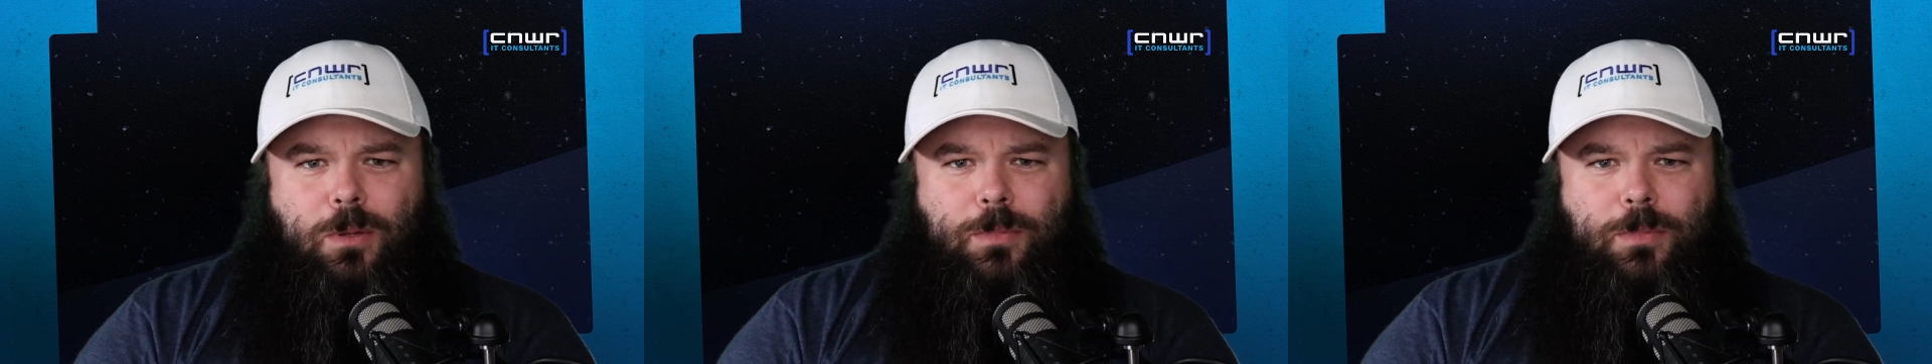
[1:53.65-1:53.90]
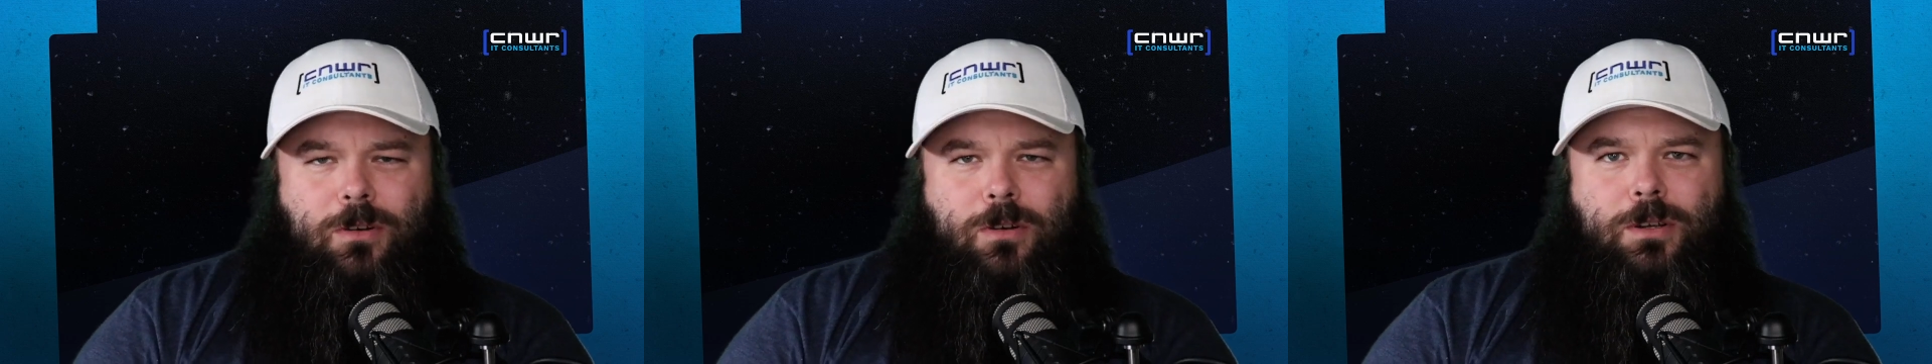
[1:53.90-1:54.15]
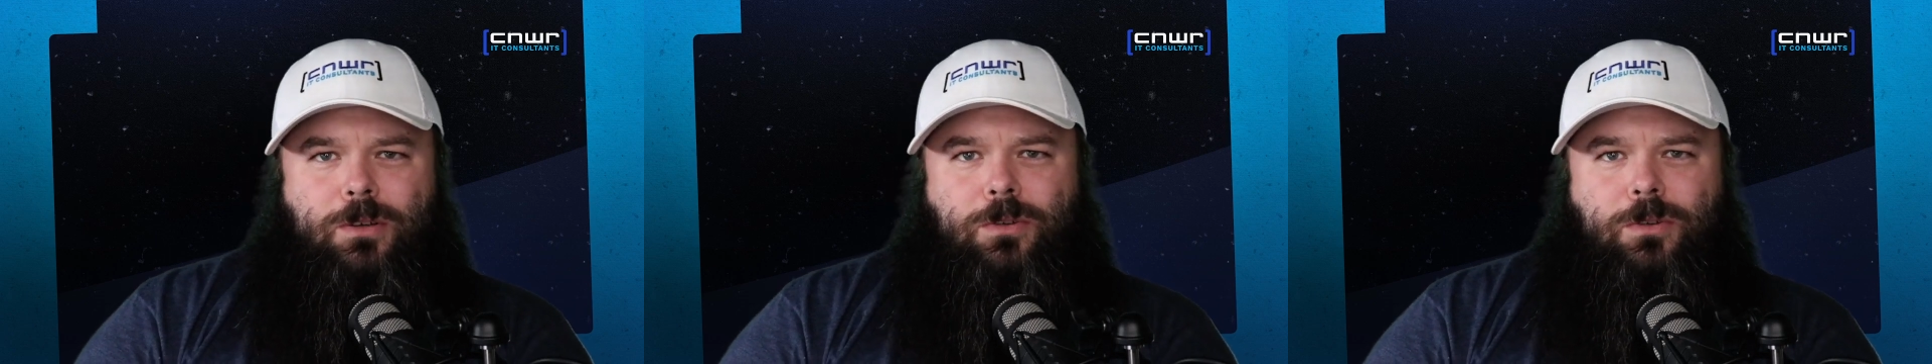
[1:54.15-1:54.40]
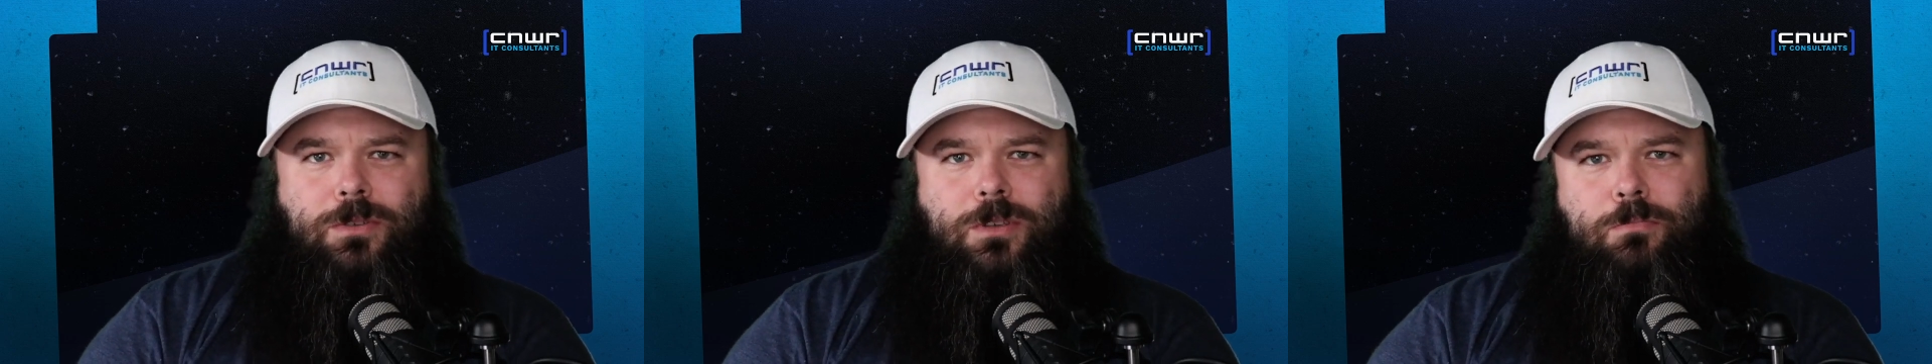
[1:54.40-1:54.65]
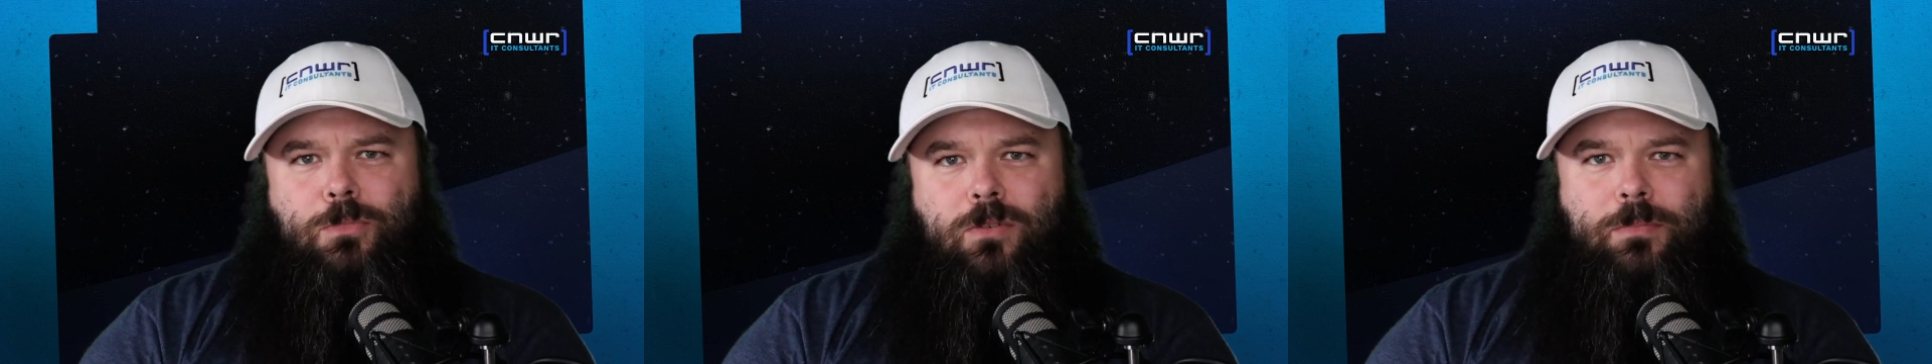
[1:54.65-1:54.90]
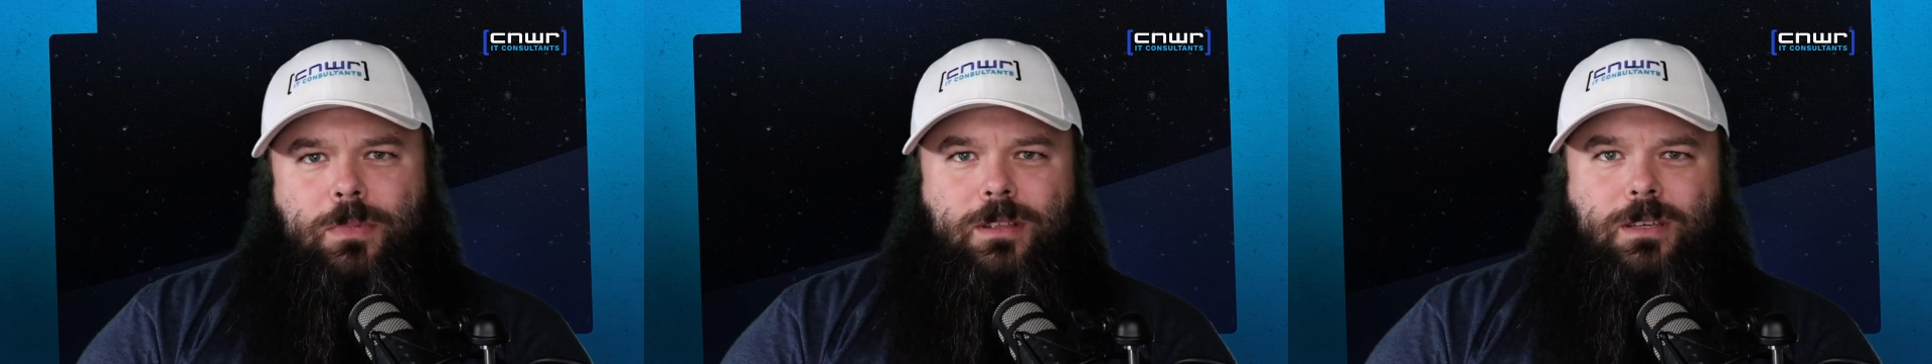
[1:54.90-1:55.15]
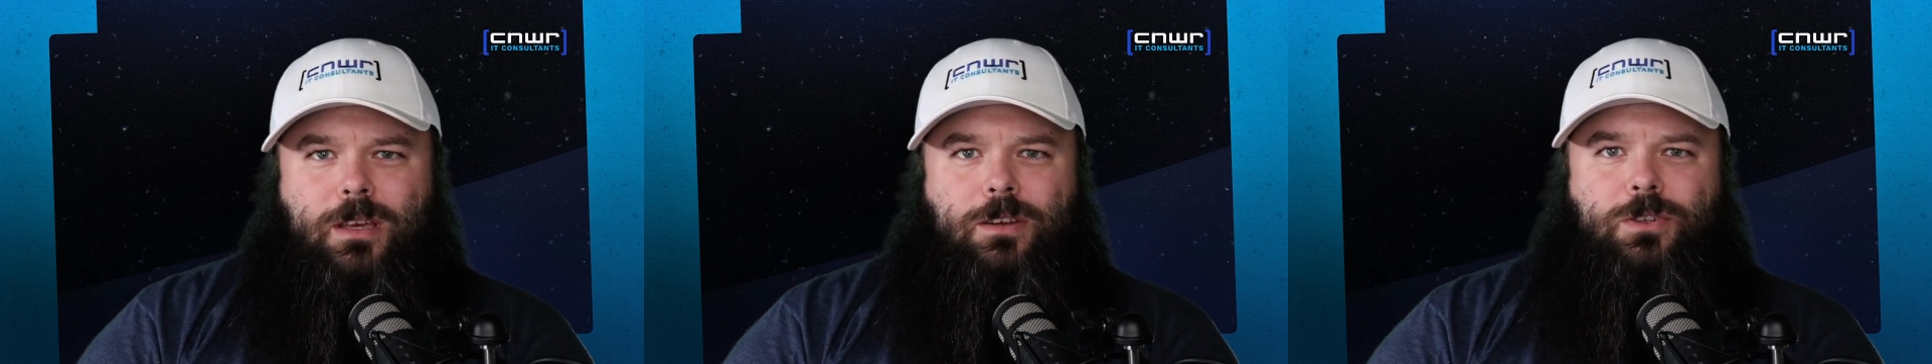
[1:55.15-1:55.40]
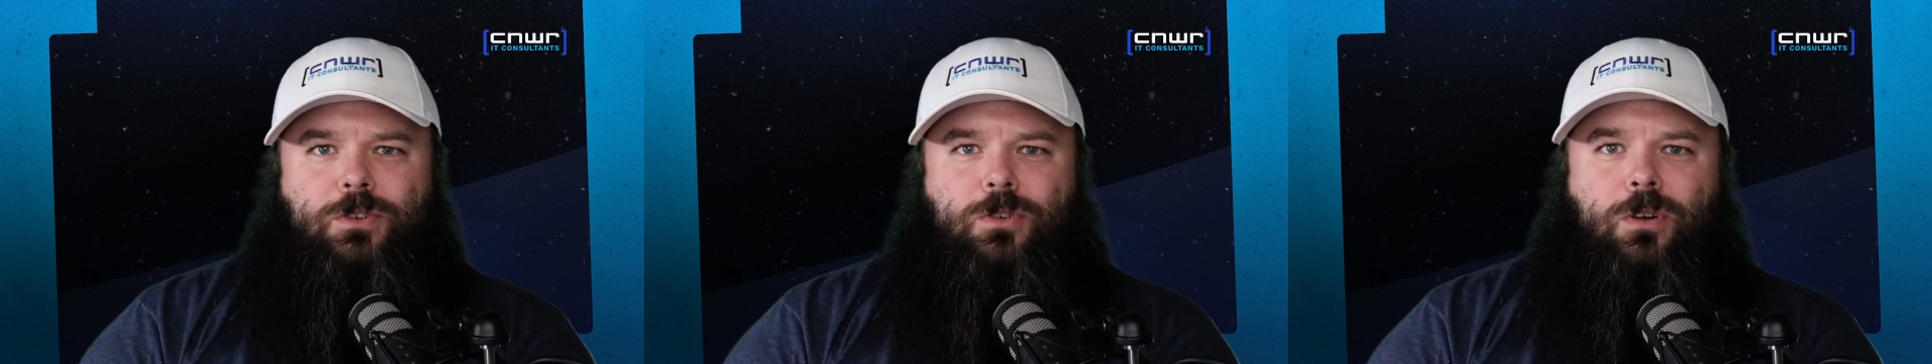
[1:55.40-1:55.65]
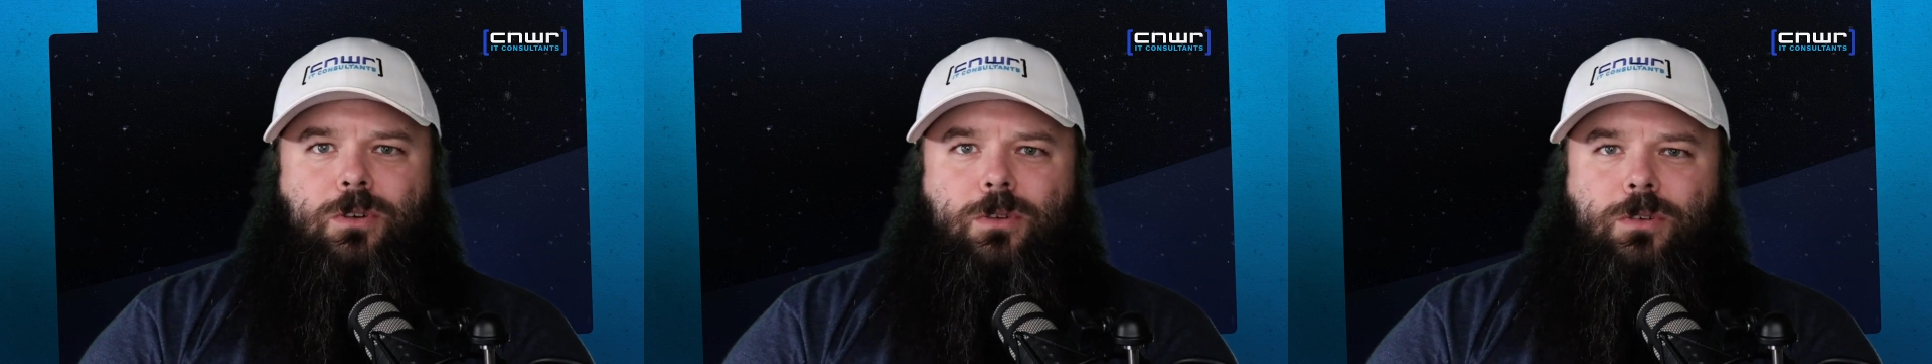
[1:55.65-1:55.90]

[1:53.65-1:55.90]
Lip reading: materials movement is going to struggle.